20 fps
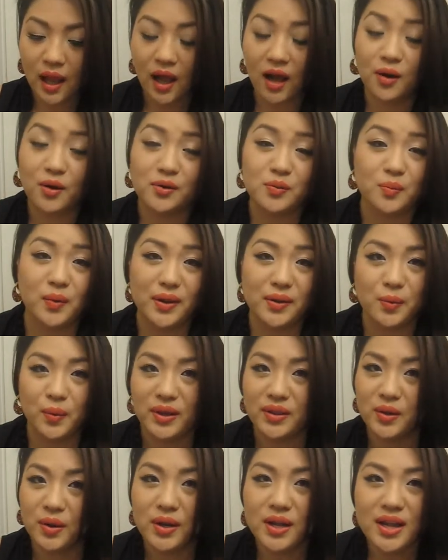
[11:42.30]
Oh, and by the
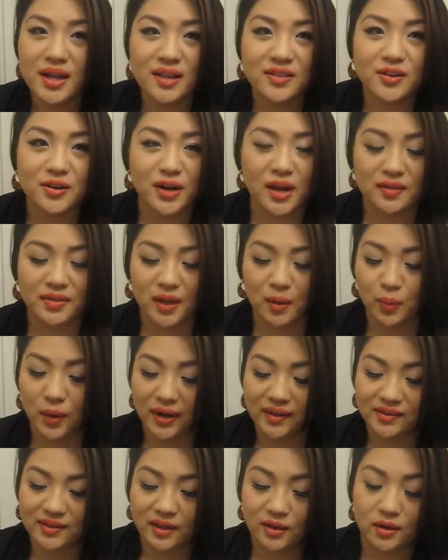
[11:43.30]
way, they're they're not that
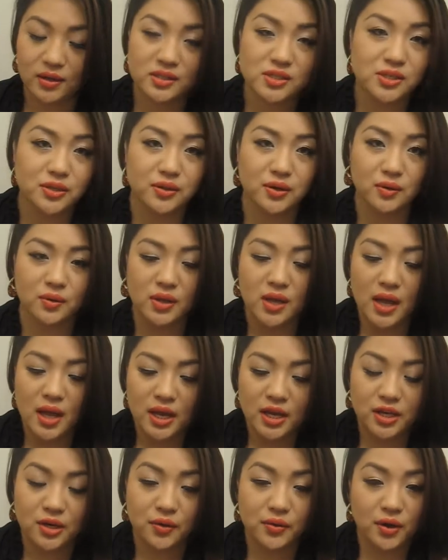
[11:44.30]
pricey at all too. They're
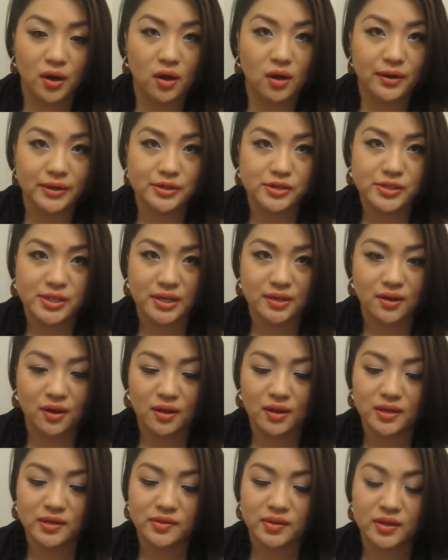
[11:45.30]
you know they're all under ten
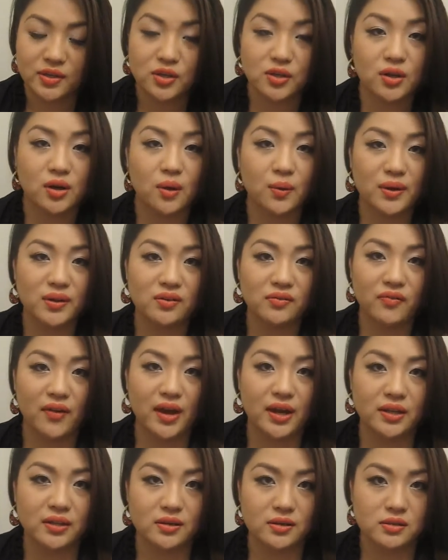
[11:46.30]
dollars, and you could always
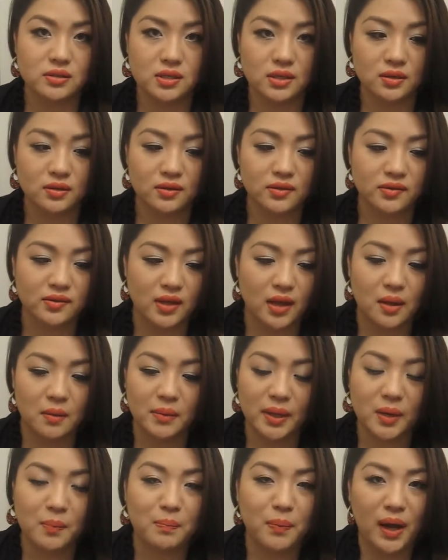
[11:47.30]
find good deals, um,
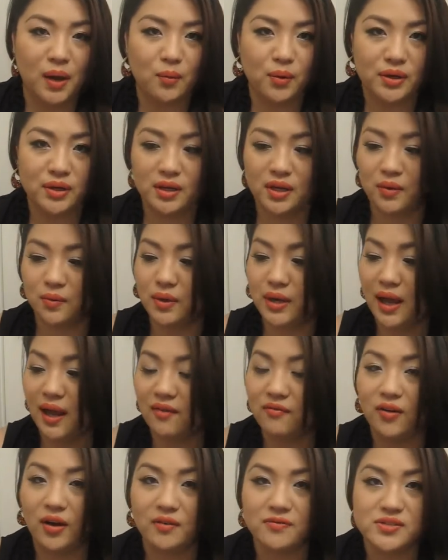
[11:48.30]
like buy one get one
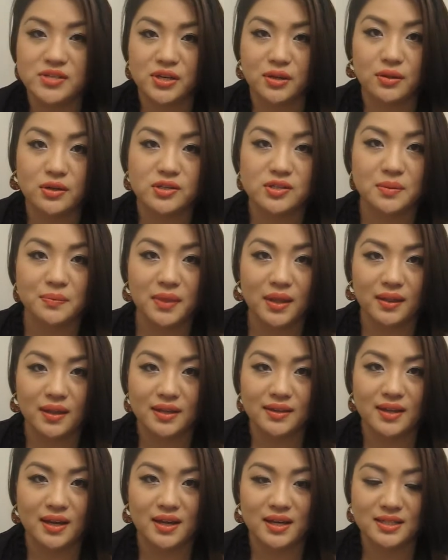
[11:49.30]
half off deal or something
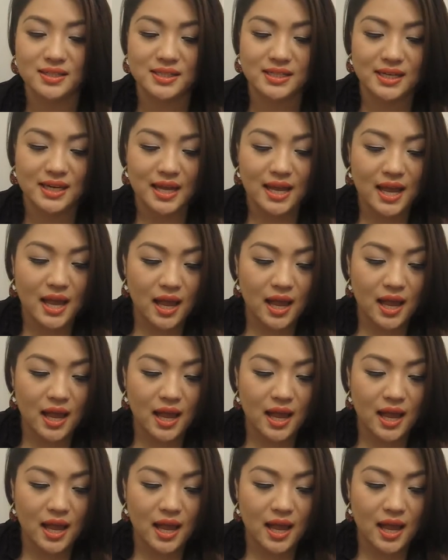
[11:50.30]
like that.